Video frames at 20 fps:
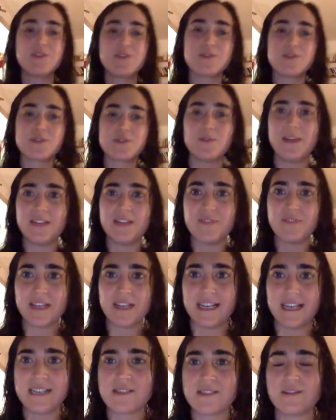Jews who live
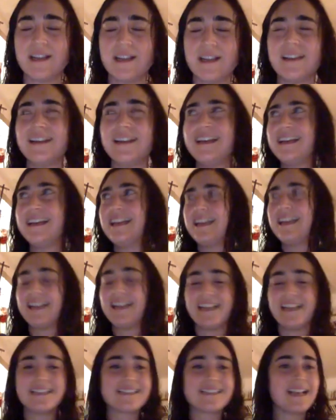in Israel,
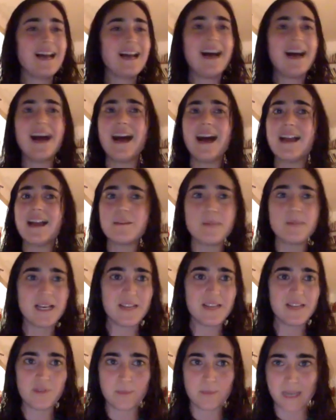is
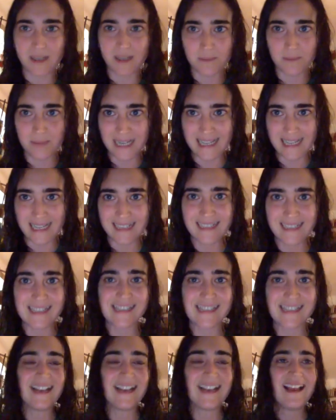unbelievably
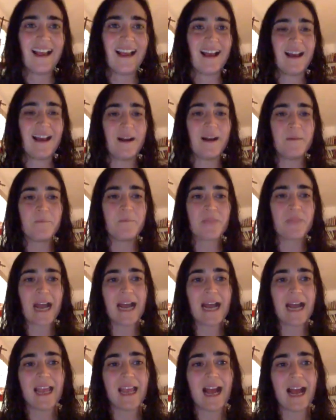complex um,
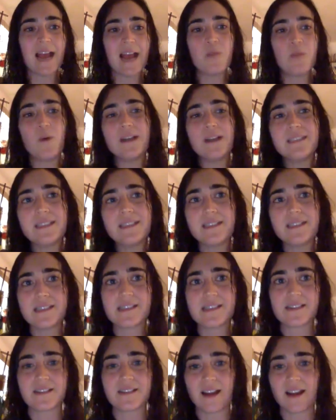I, I wanted to
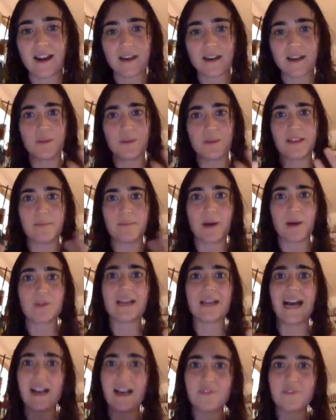start with about
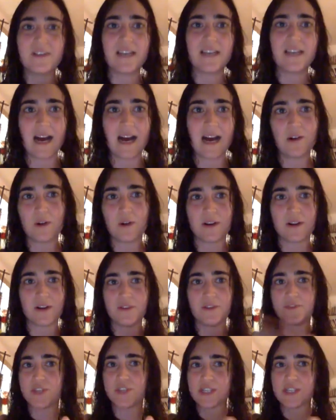half an hour
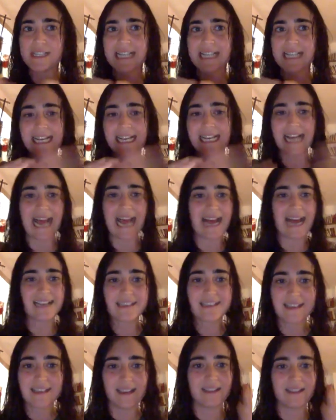of just like
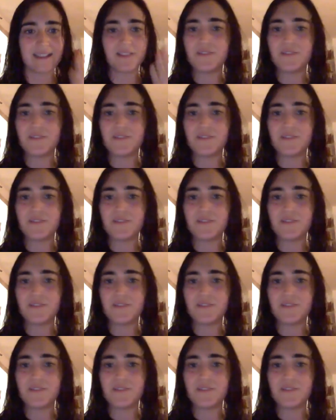asking the